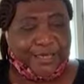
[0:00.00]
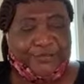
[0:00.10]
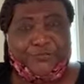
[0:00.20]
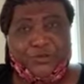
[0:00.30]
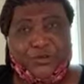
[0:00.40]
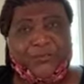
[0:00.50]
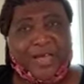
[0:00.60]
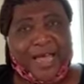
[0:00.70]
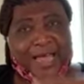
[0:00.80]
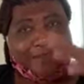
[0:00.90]
is full of
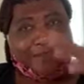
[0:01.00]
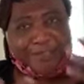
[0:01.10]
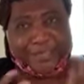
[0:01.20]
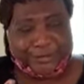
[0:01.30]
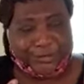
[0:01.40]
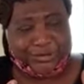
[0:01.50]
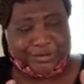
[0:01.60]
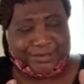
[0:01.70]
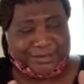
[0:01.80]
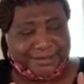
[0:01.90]
high
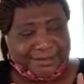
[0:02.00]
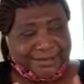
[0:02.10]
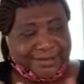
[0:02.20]
status.